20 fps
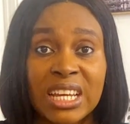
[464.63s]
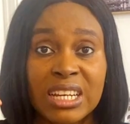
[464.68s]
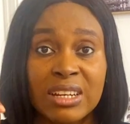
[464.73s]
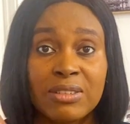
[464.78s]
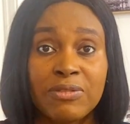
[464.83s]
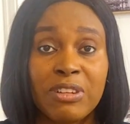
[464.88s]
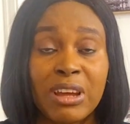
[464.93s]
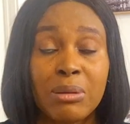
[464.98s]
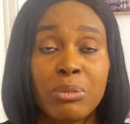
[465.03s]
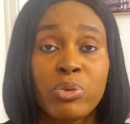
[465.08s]

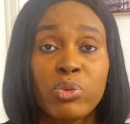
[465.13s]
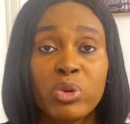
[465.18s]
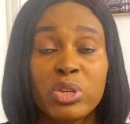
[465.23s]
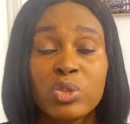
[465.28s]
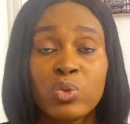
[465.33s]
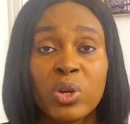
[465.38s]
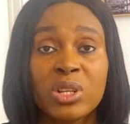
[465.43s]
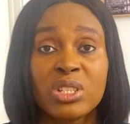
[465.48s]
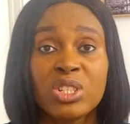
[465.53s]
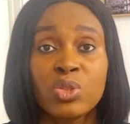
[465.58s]
in February
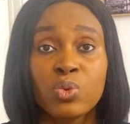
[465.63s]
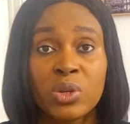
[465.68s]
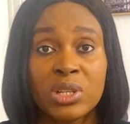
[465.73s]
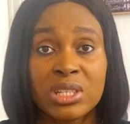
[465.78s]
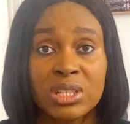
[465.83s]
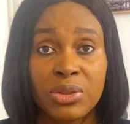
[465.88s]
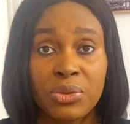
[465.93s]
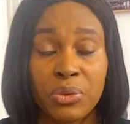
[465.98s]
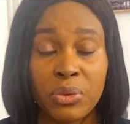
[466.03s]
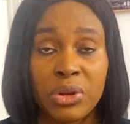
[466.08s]

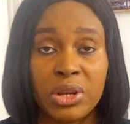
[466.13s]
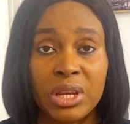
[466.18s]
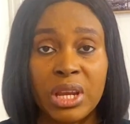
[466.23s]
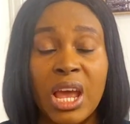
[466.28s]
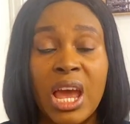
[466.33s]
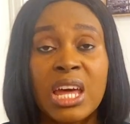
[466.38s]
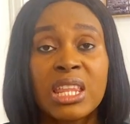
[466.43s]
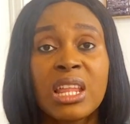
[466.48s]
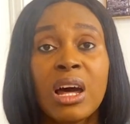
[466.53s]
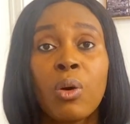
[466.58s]
2023.
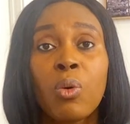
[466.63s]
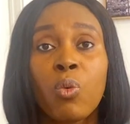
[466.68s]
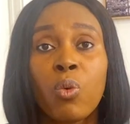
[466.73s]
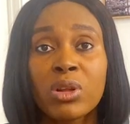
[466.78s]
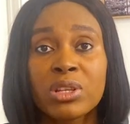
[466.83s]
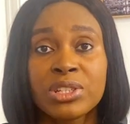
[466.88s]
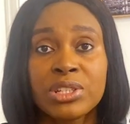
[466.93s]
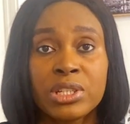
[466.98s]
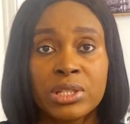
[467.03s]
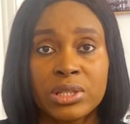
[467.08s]
Now
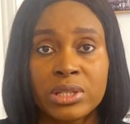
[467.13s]
watch